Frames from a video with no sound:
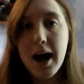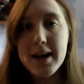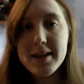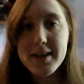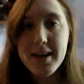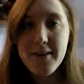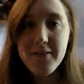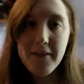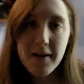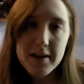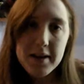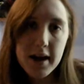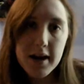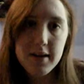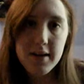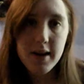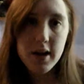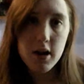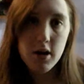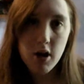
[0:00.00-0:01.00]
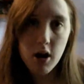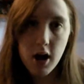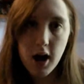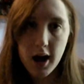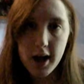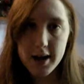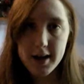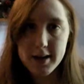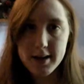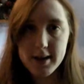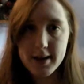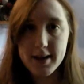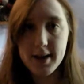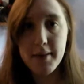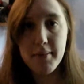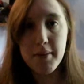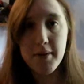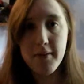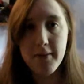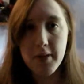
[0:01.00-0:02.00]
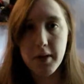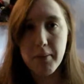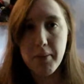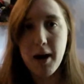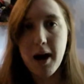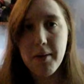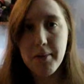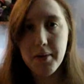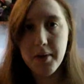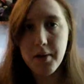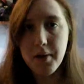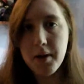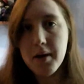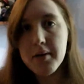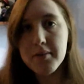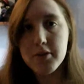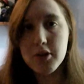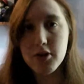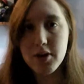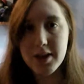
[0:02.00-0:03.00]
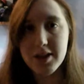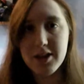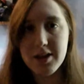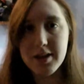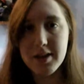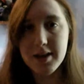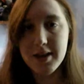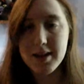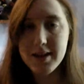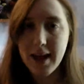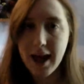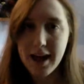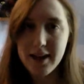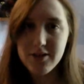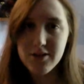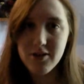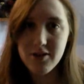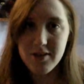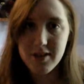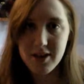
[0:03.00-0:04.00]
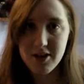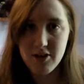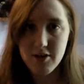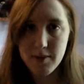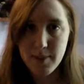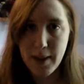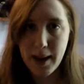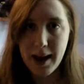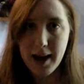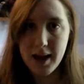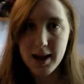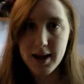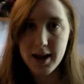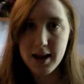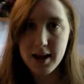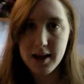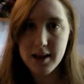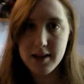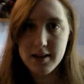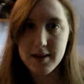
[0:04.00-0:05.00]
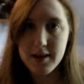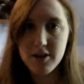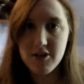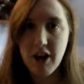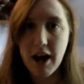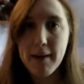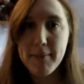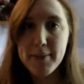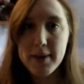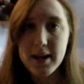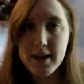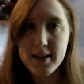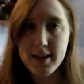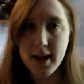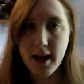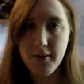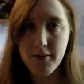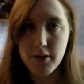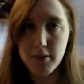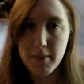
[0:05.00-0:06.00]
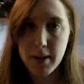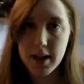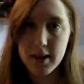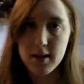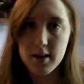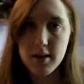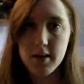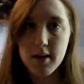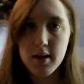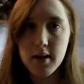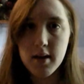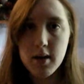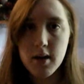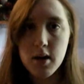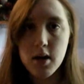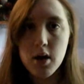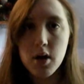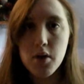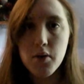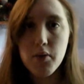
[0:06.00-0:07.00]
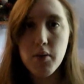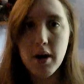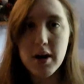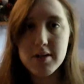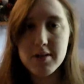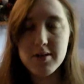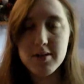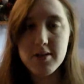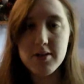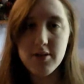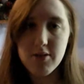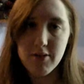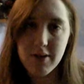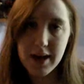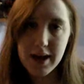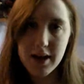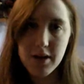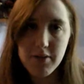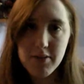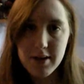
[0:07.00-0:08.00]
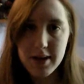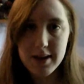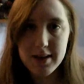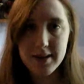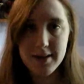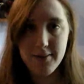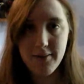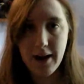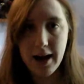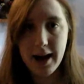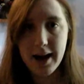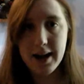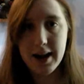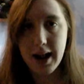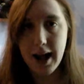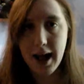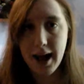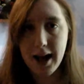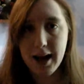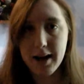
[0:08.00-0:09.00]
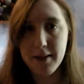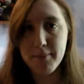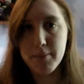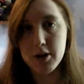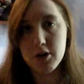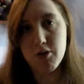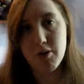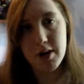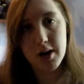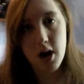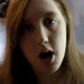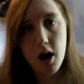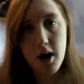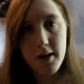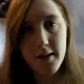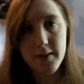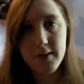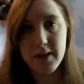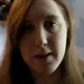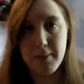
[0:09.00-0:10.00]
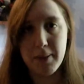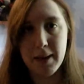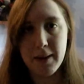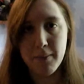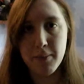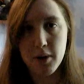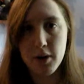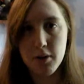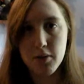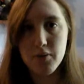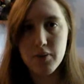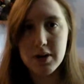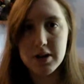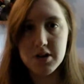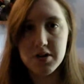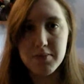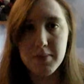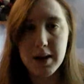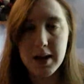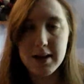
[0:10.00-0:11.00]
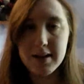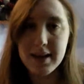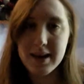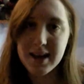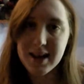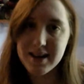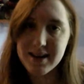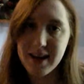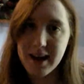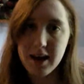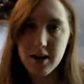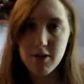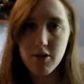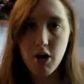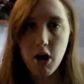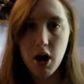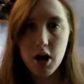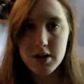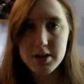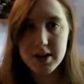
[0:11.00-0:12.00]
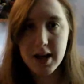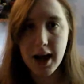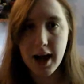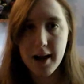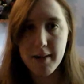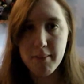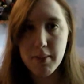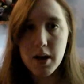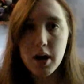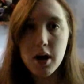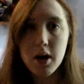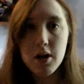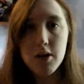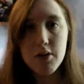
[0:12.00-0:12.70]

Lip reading: As I found out later on, some of the problems with disasters in Japan is the Japanese government wants to equally divide aid between all of the people, which means it can take a long time